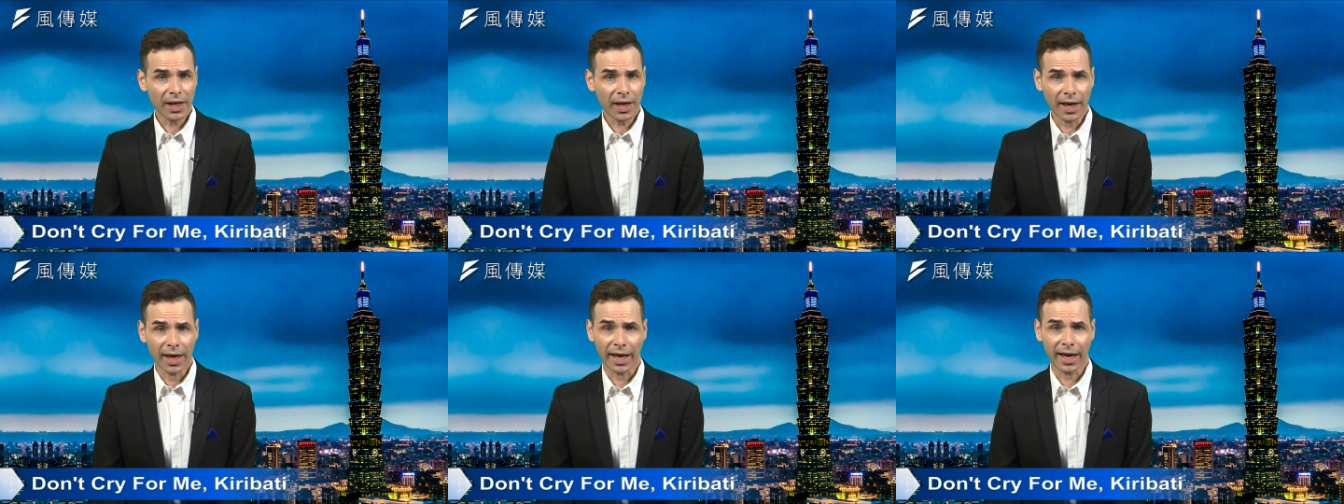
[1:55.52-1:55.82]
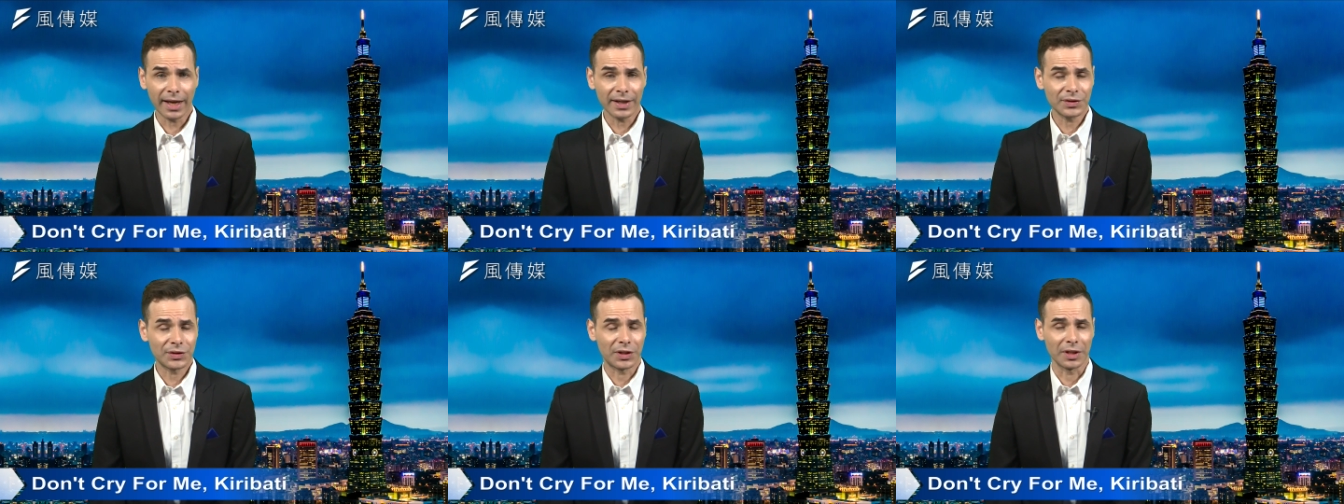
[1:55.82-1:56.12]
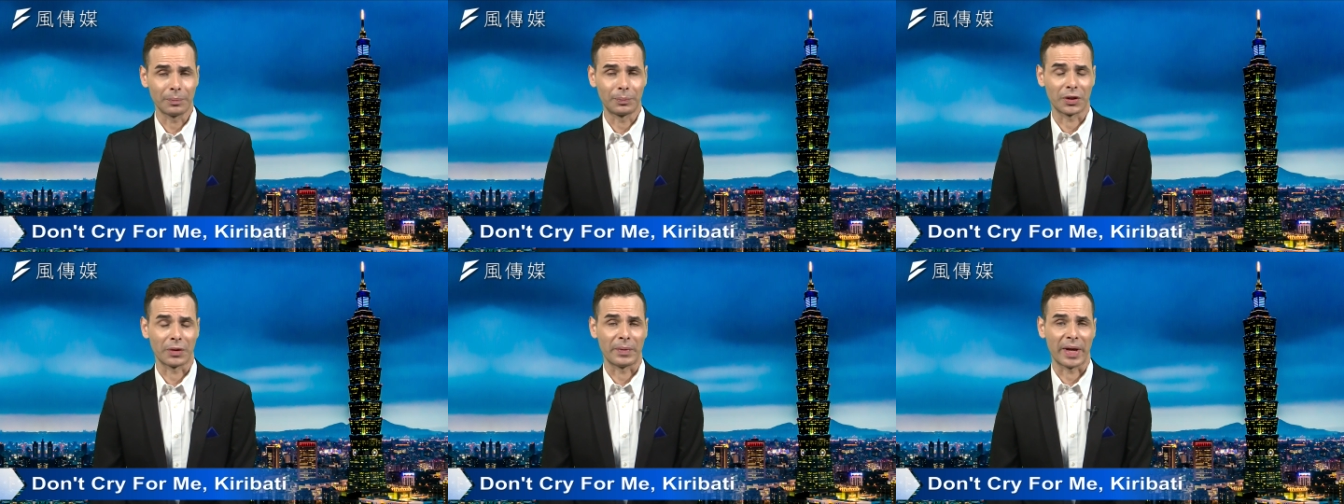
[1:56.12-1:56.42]
has
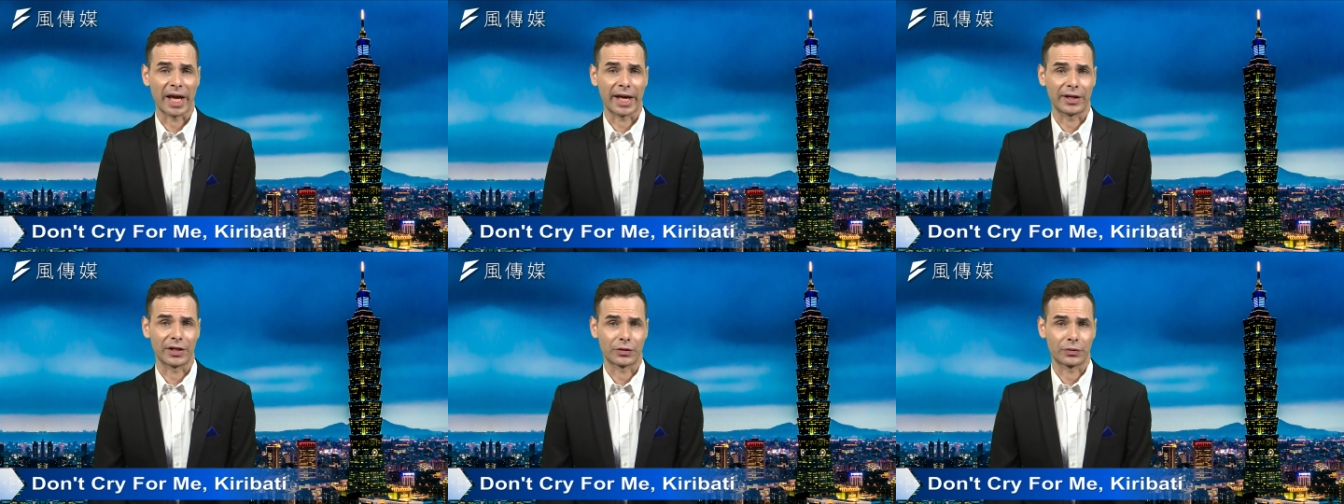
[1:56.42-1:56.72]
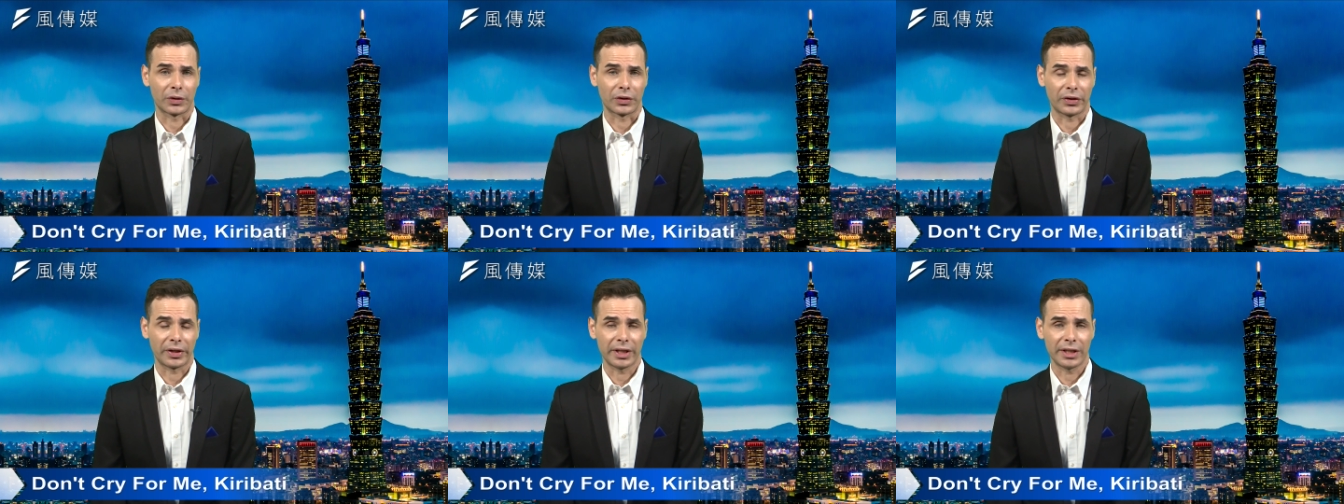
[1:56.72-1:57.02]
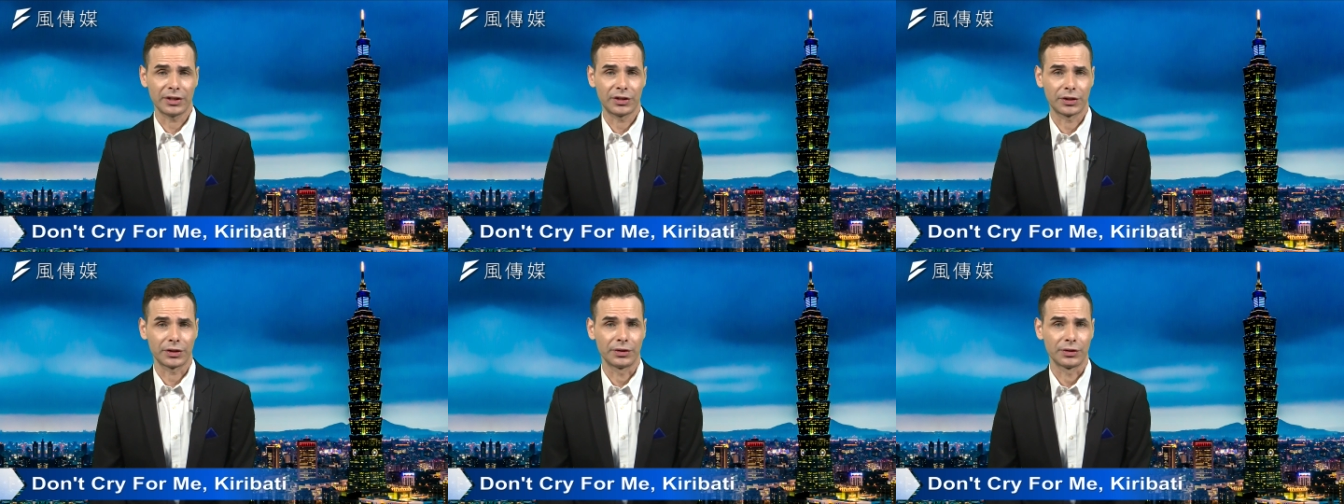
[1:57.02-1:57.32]
diplomatic
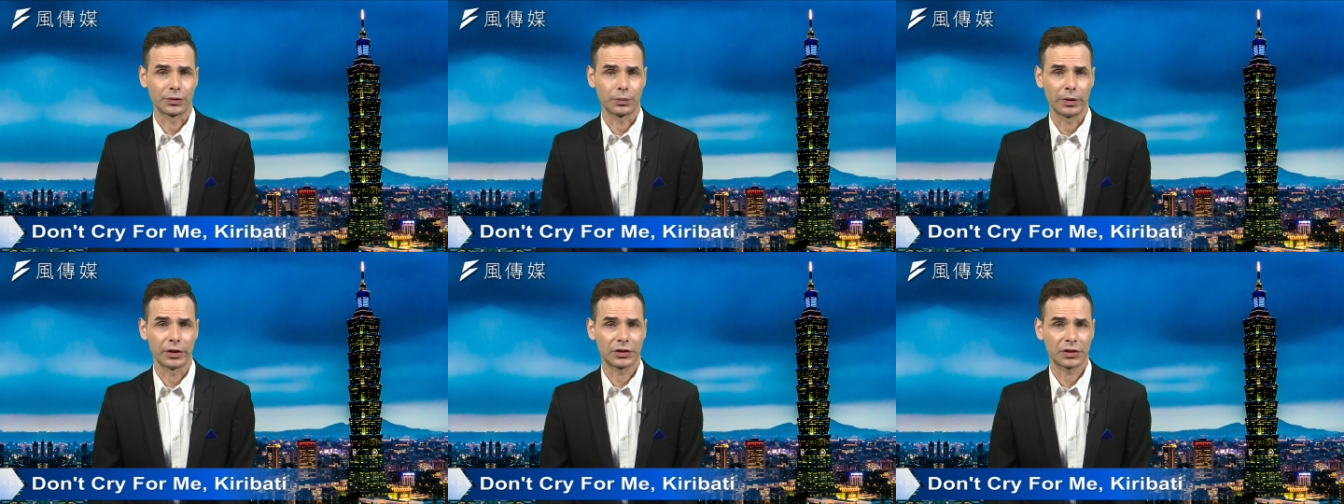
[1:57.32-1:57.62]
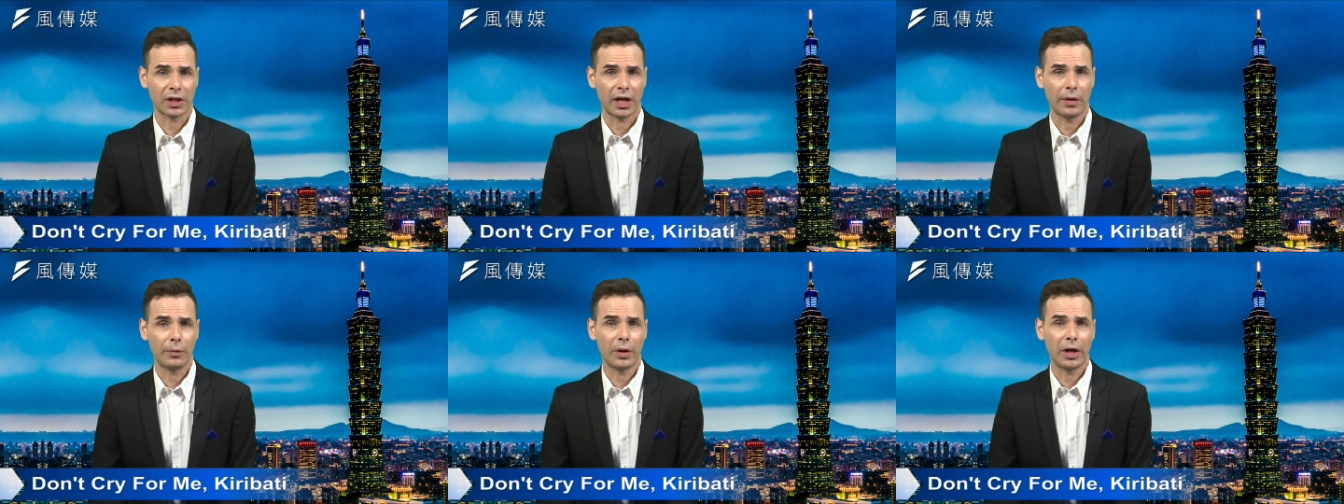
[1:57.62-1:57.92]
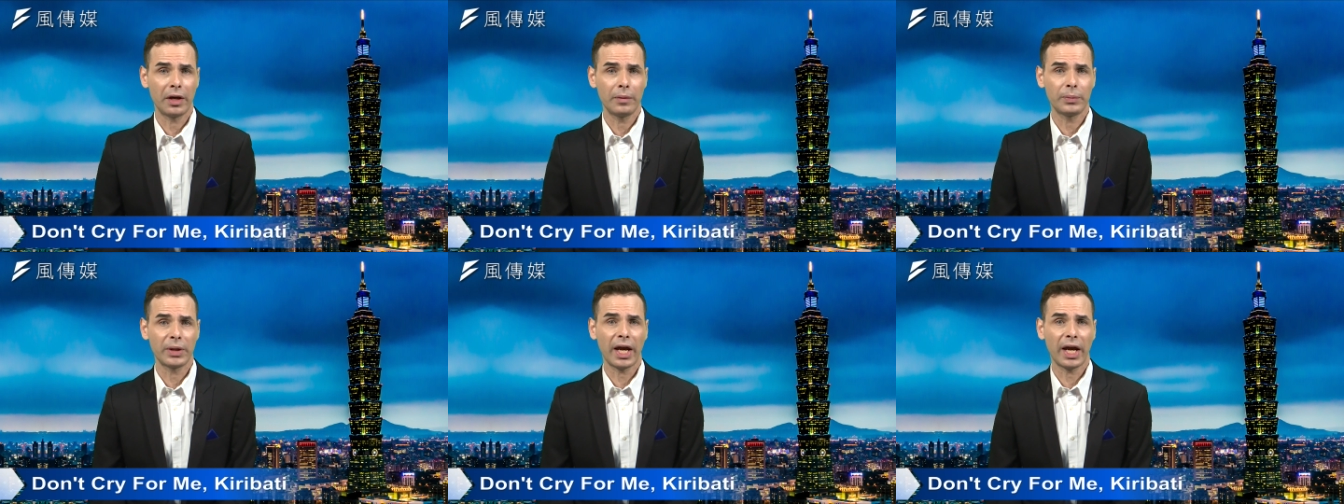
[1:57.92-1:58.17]
relations with Taiwan,